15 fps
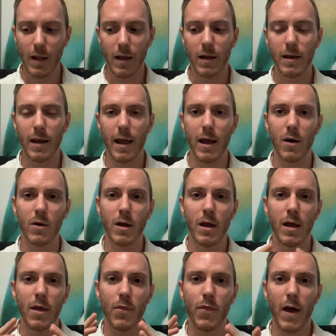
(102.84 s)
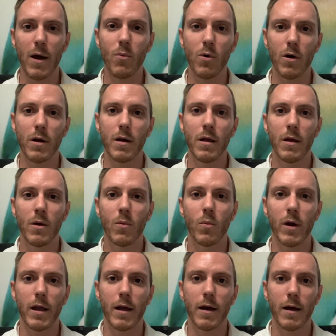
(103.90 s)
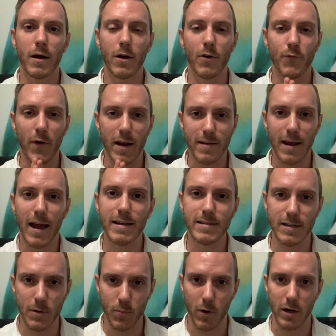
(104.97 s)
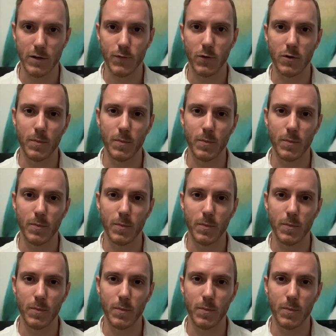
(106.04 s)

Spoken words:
Now, that one, we got a fantastic price for.